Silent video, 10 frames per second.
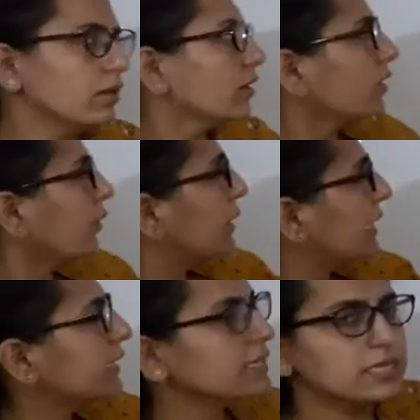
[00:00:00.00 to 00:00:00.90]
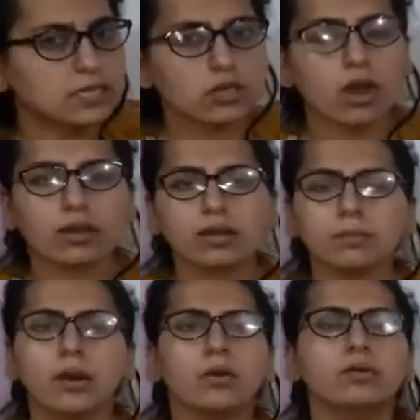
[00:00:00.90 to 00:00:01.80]
Now let us talk
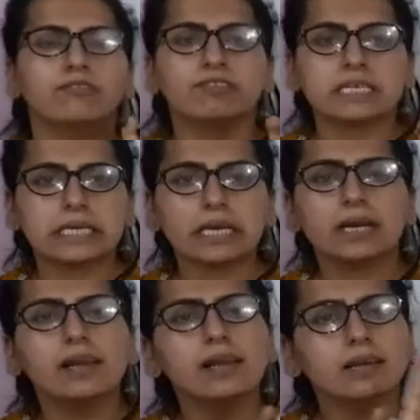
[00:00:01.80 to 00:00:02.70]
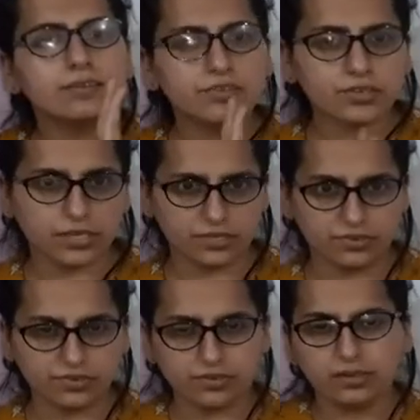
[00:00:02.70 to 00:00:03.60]
about physical change.